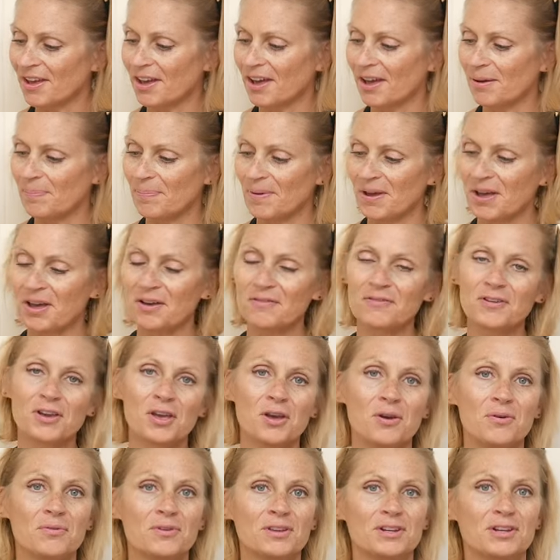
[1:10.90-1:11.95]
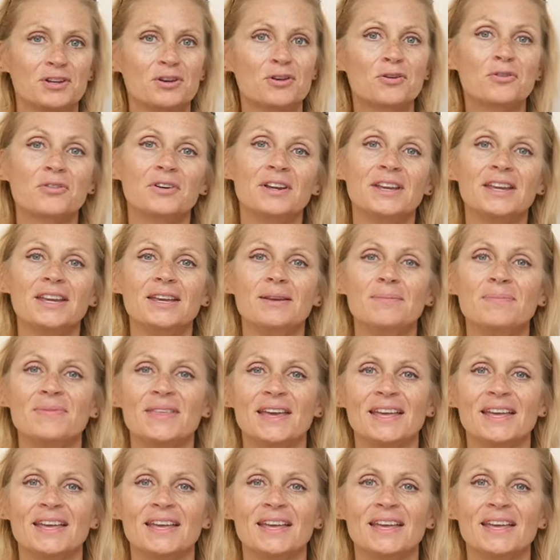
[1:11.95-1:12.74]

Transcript: cup of coconut cream